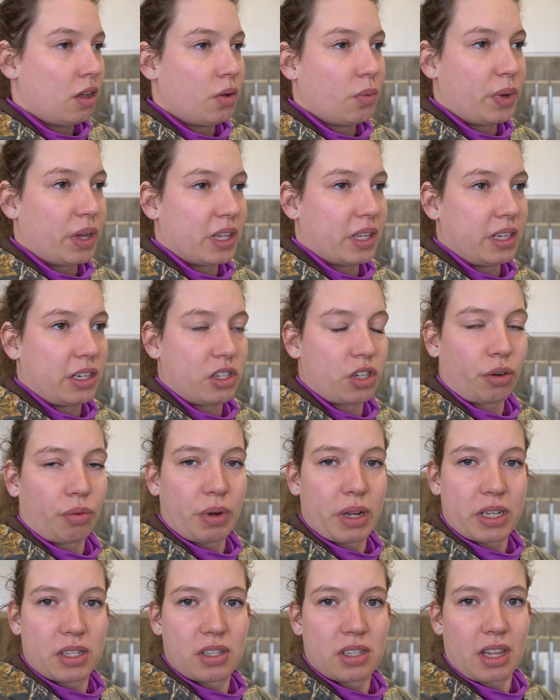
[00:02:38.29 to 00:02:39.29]
willing to
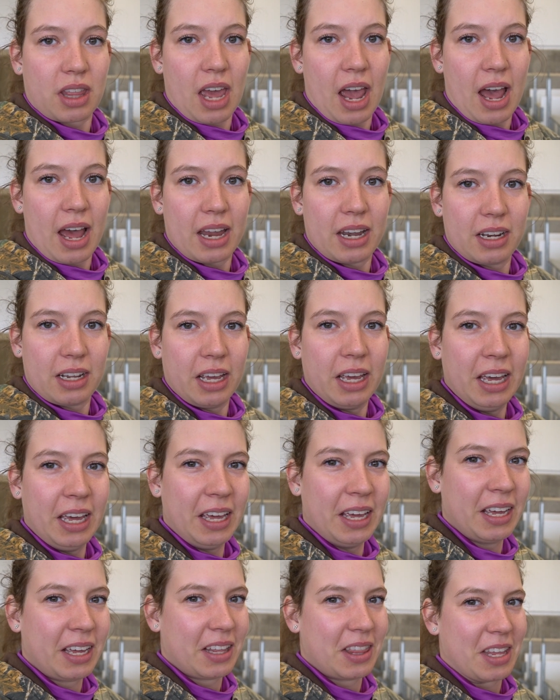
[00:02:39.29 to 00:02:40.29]
risk that
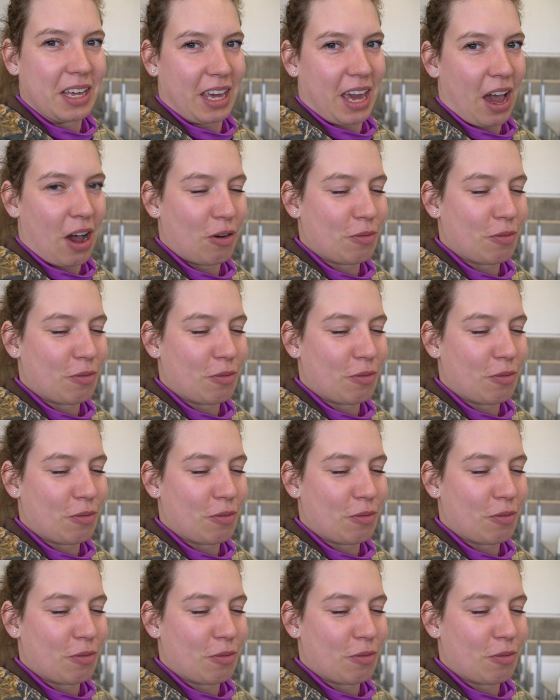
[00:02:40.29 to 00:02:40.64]
in the cow